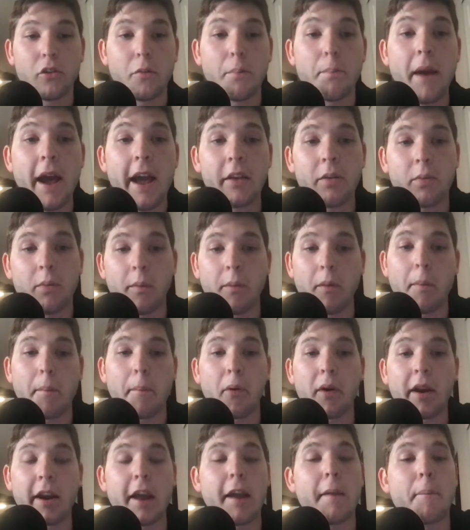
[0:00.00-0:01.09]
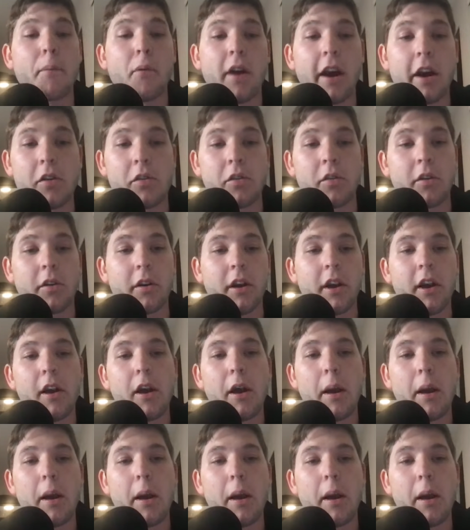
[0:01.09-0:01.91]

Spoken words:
do best when we're bringing pressure.